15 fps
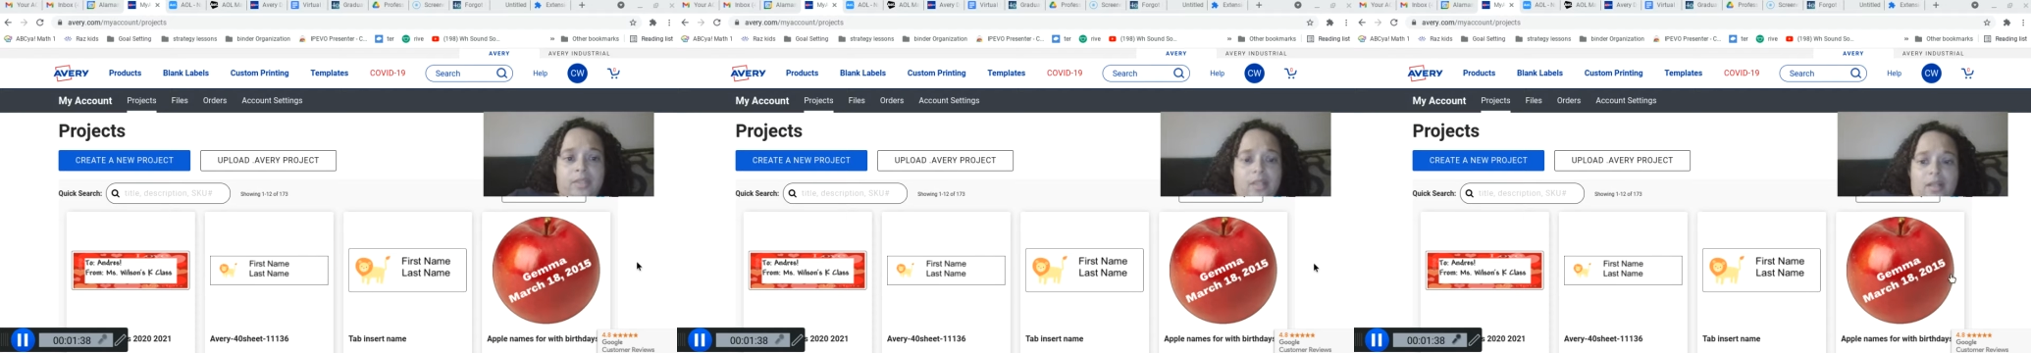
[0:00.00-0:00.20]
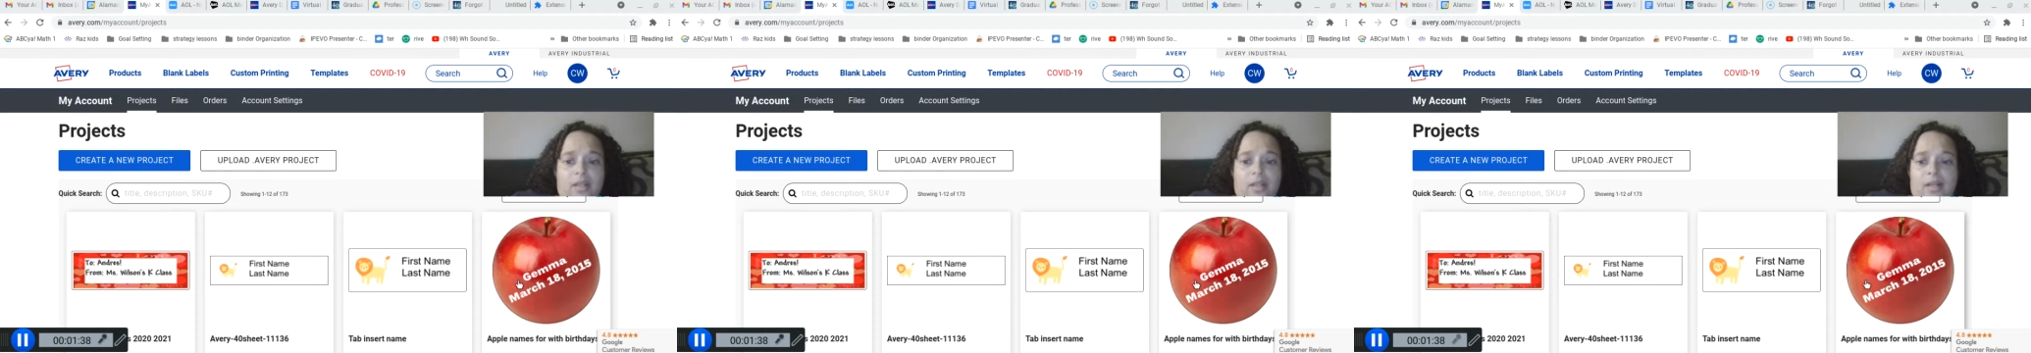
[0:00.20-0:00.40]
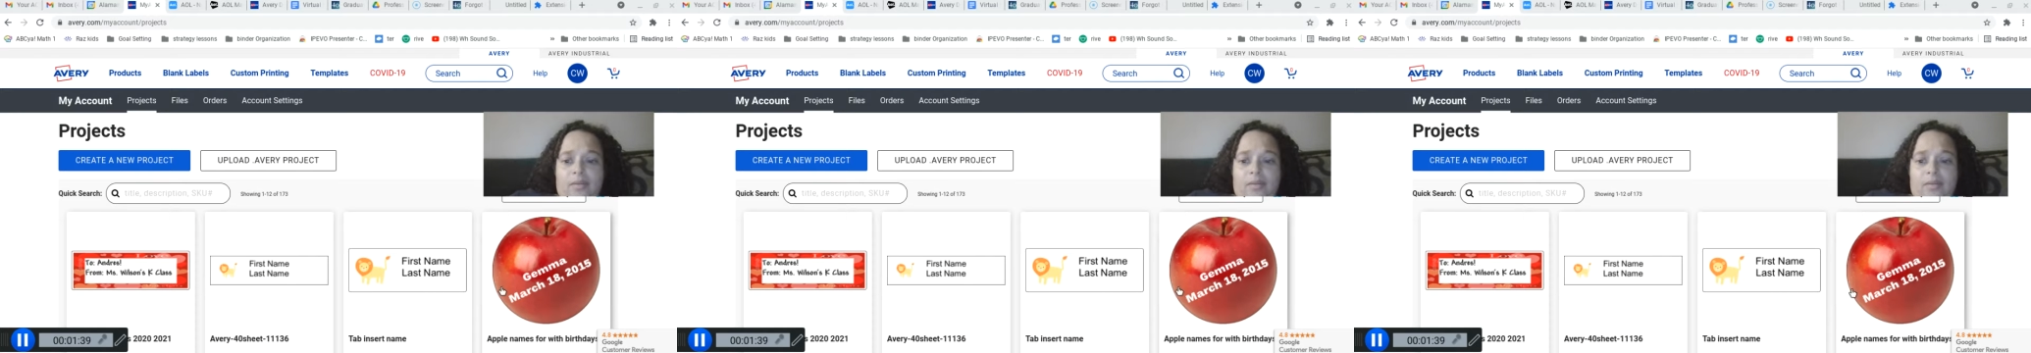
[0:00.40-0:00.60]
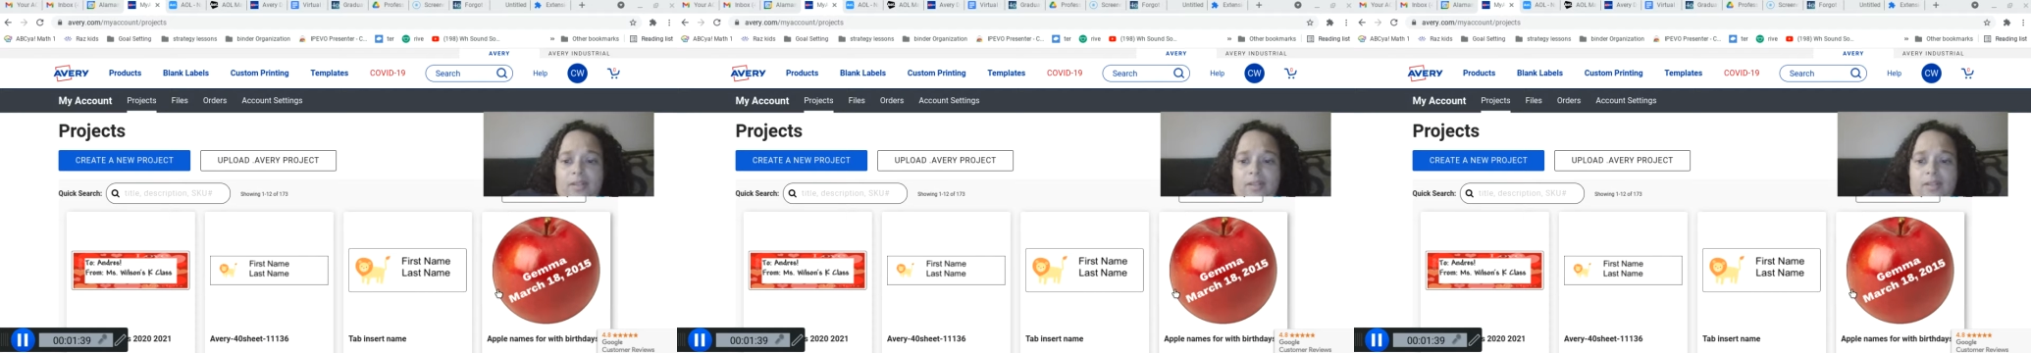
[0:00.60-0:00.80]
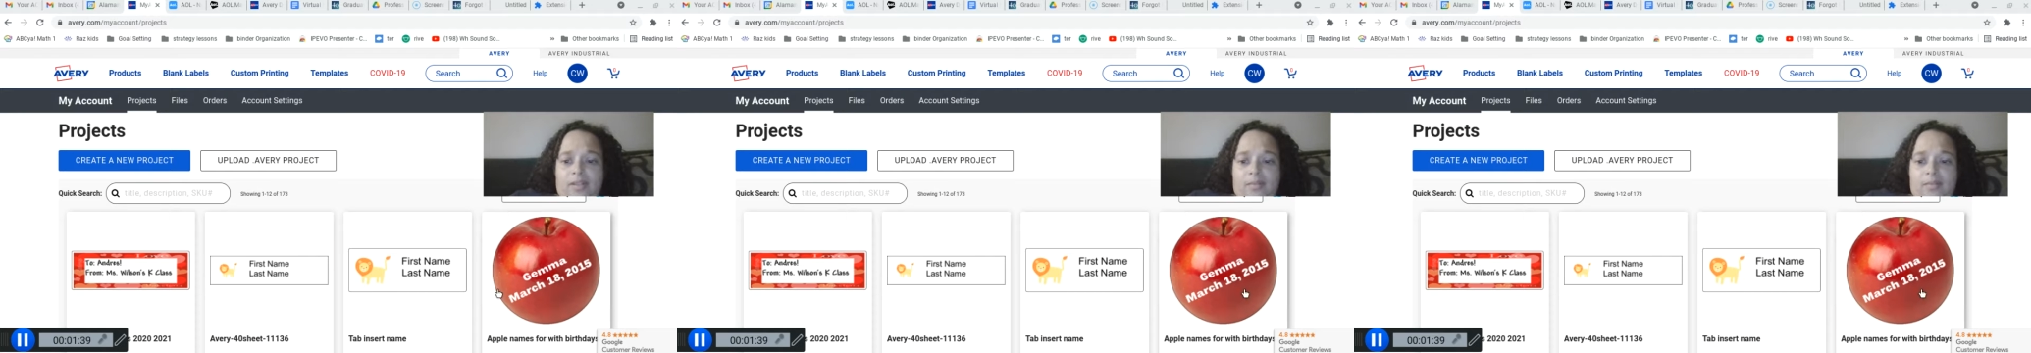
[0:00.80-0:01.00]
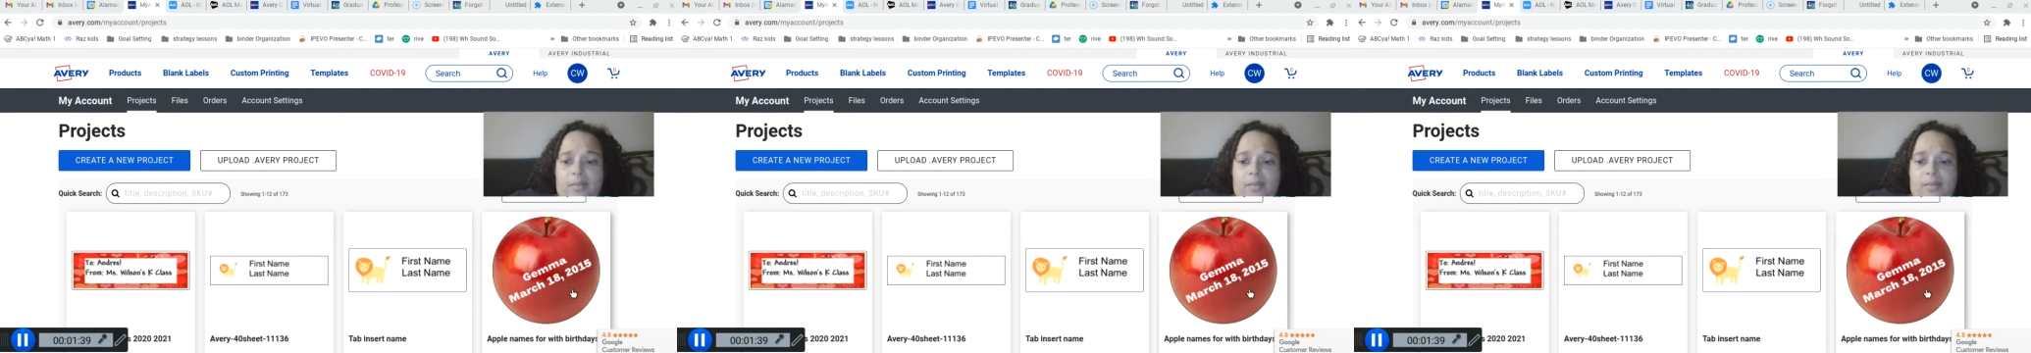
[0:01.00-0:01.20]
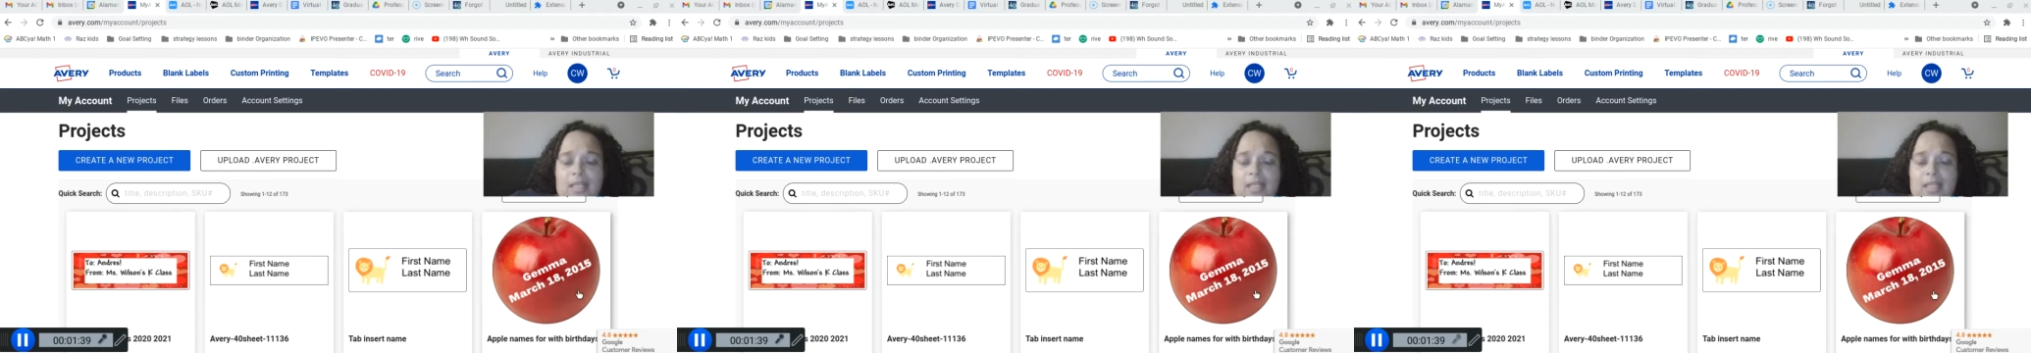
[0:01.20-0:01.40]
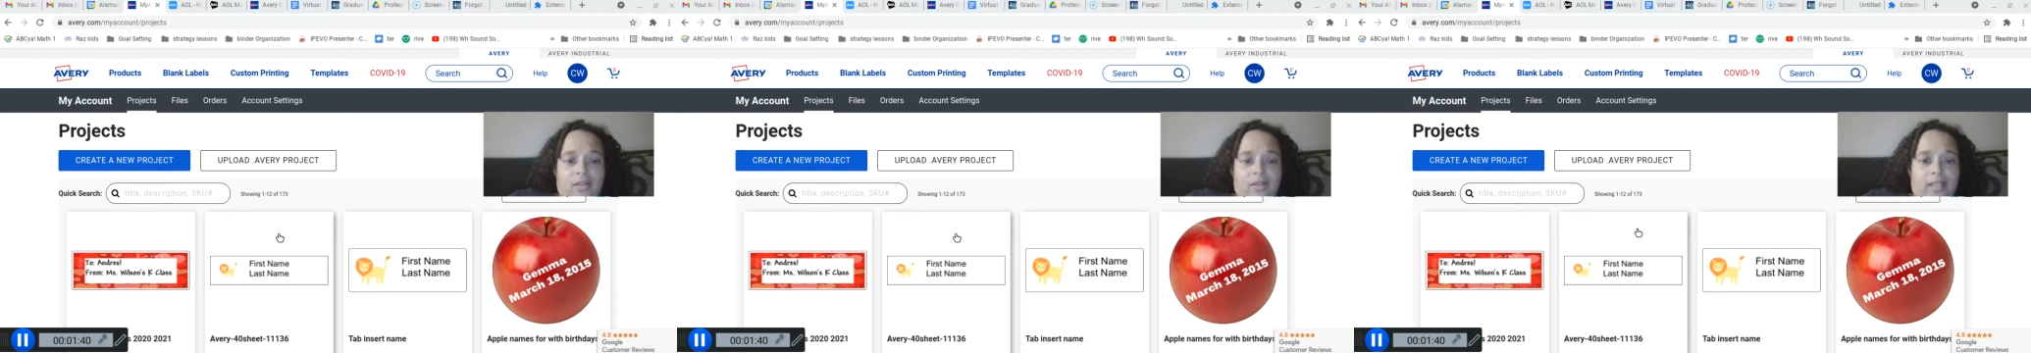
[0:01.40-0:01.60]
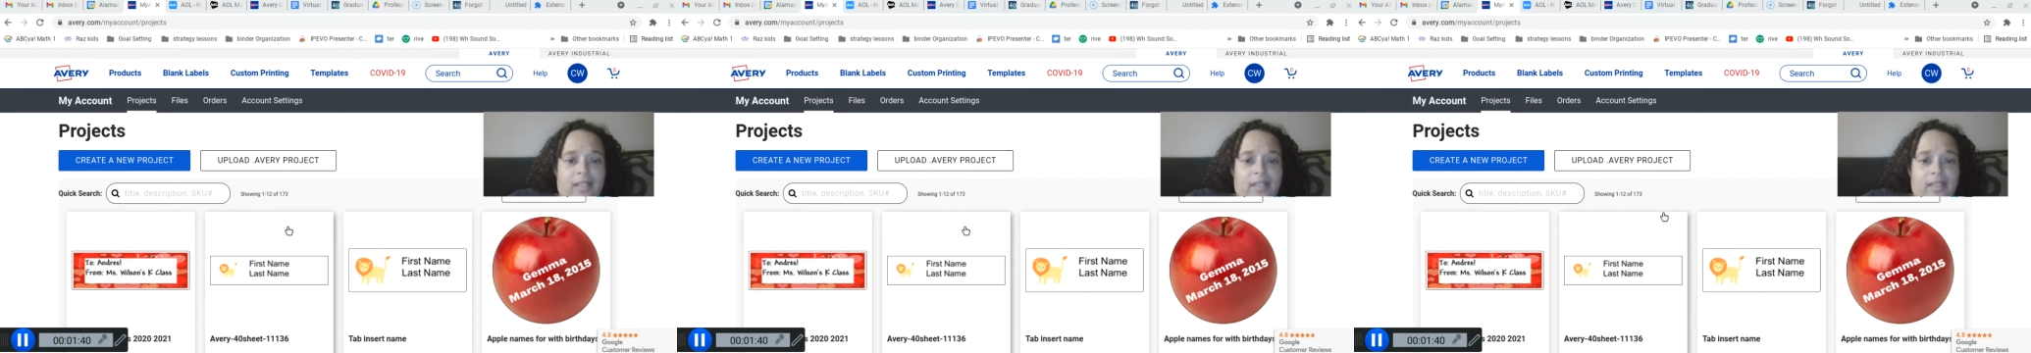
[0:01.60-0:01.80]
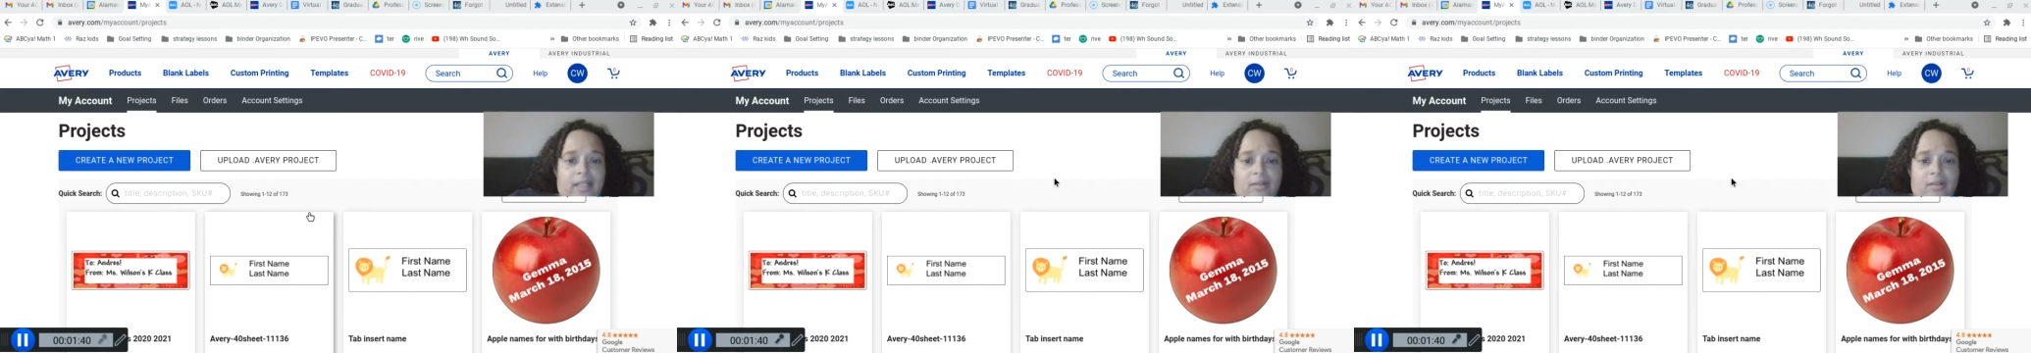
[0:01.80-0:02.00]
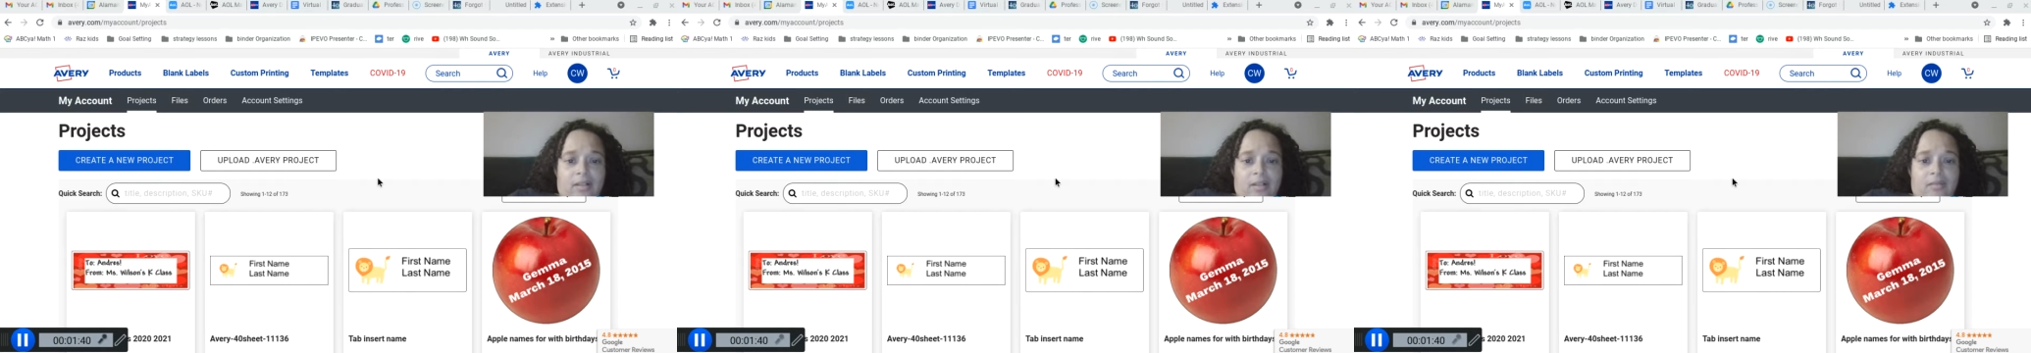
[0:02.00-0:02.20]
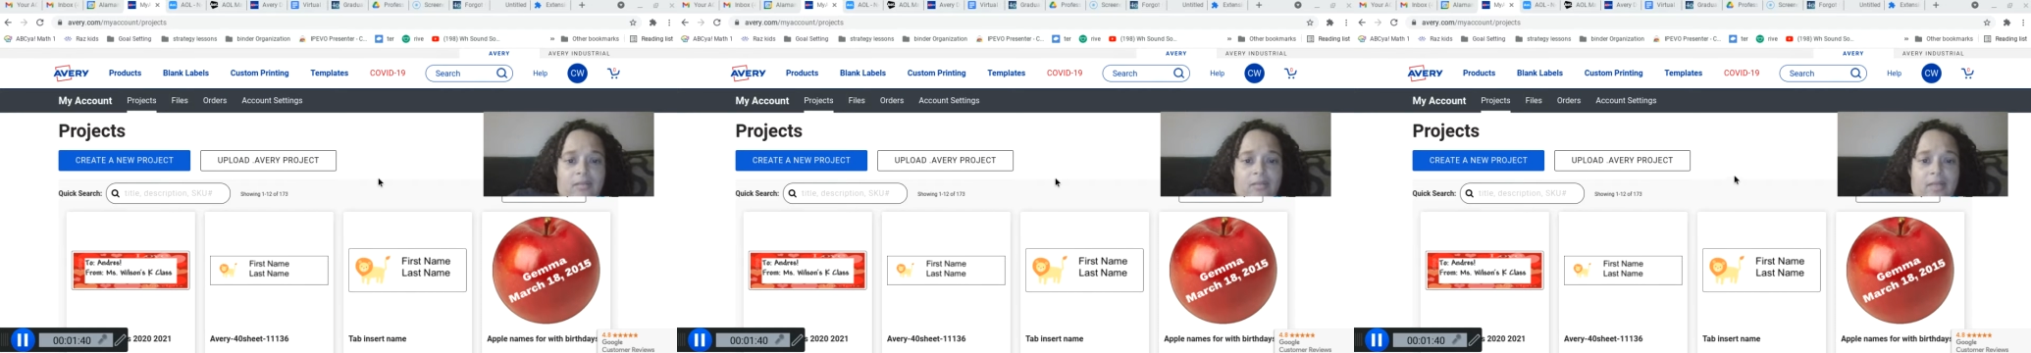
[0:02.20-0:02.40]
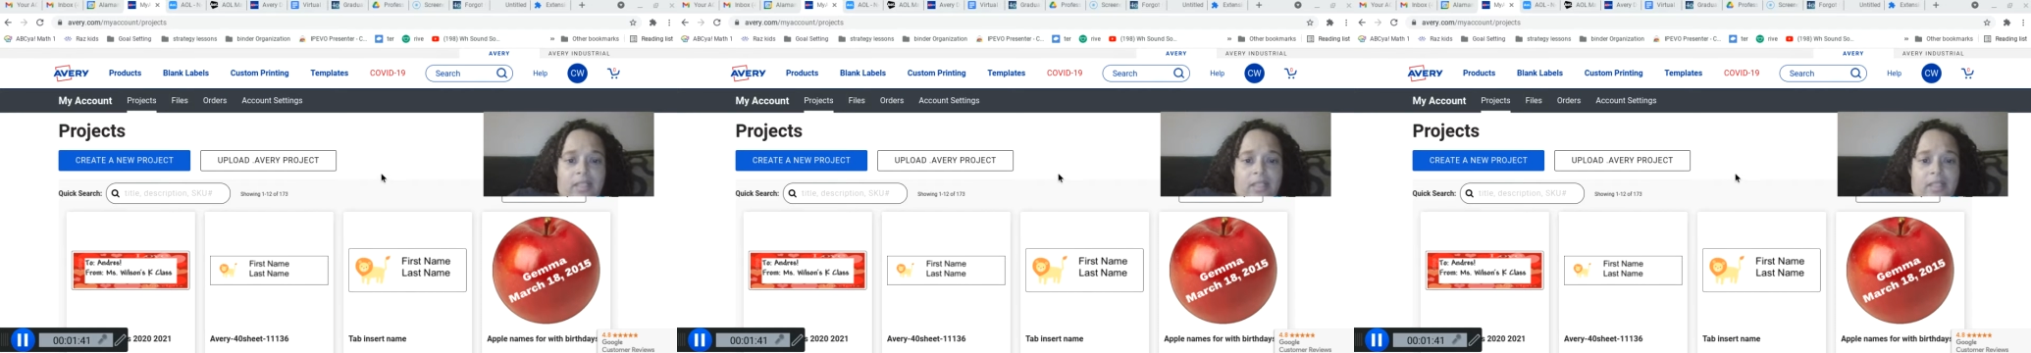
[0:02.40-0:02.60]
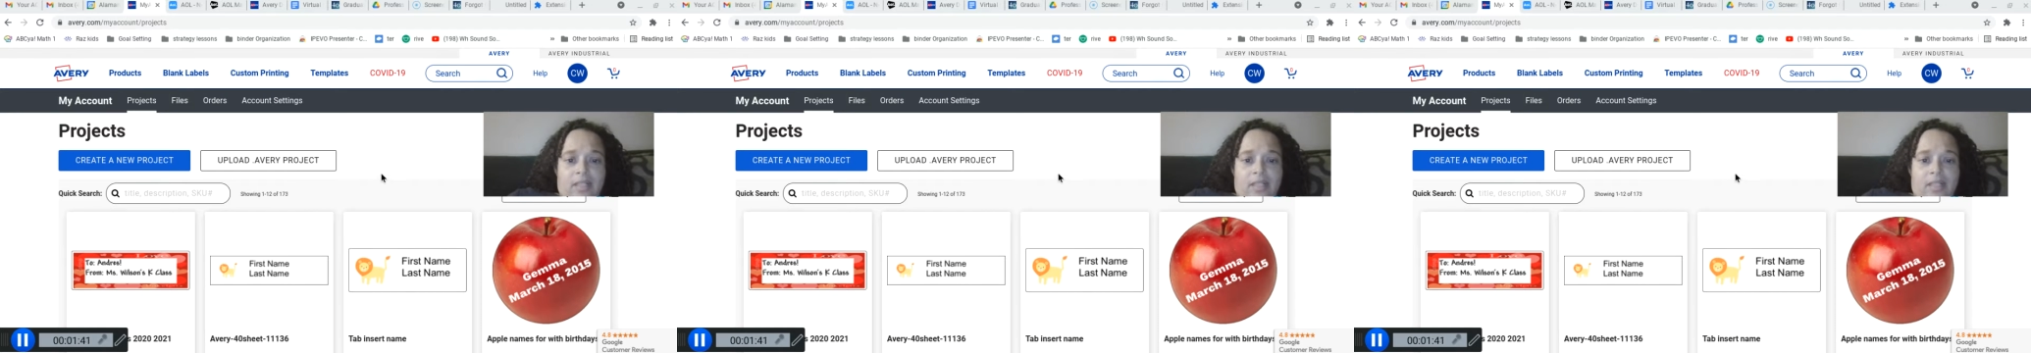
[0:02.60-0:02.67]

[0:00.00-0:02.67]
with their birthdays on it for 1 year,